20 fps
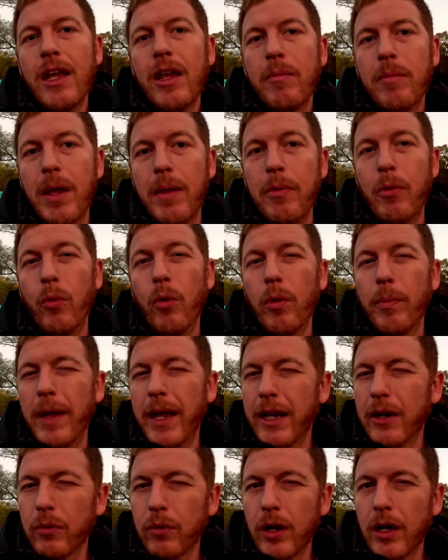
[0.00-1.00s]
maybe we'll
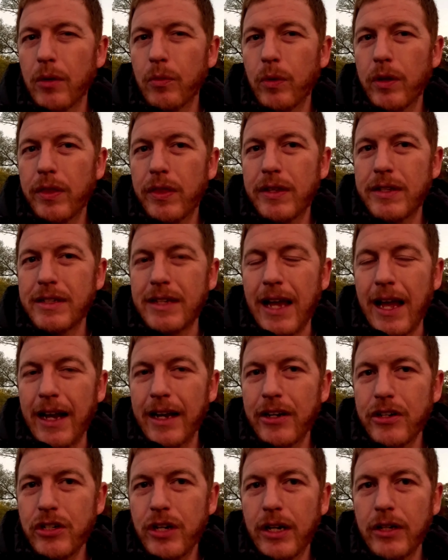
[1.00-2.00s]
make a run with the stock
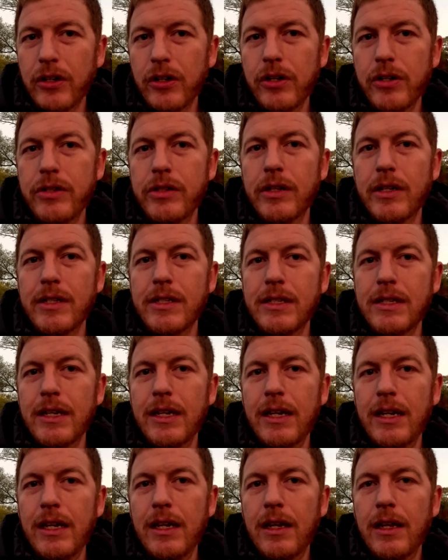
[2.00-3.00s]
injectors and
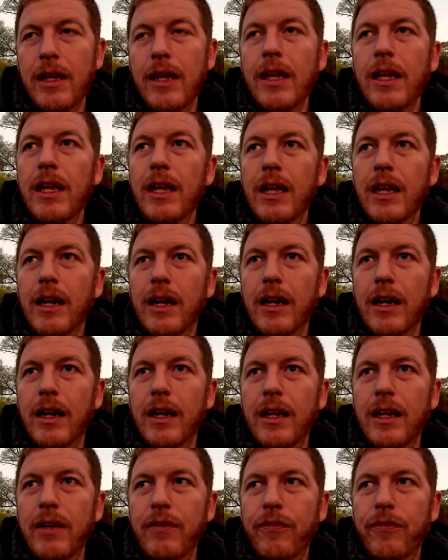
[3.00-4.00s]
see
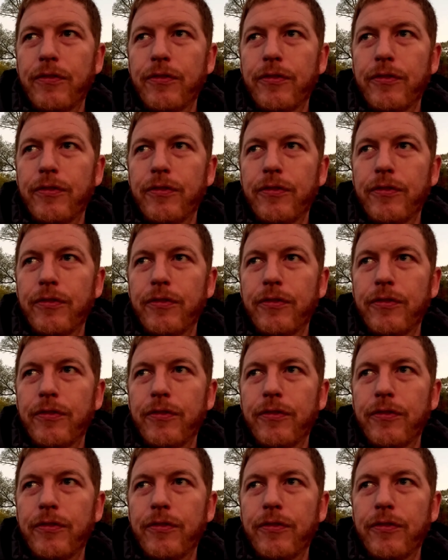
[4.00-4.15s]
if